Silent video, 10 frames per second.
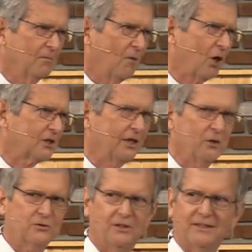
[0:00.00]
Mark
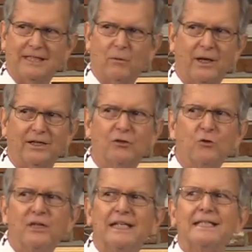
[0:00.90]
tells us he went
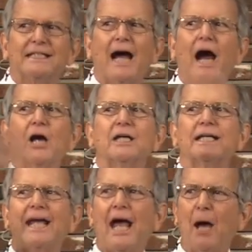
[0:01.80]
through the entire
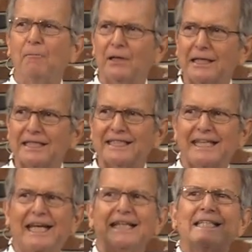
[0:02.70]
Decapolis,
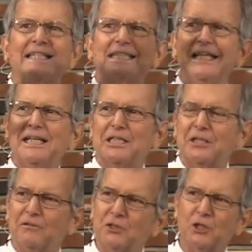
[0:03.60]
10 cities
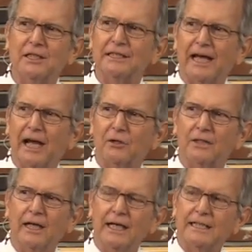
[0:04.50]
of the Gentiles,
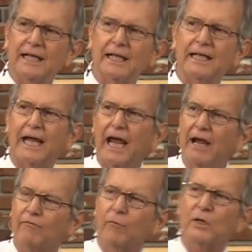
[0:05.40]
telling
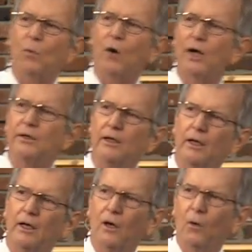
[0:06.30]
everyone
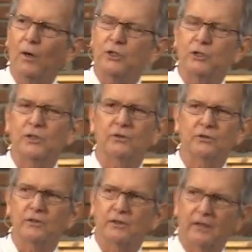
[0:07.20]
what
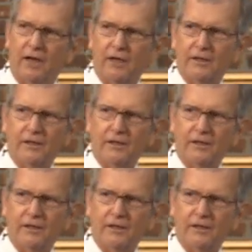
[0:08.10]
Jesus had done.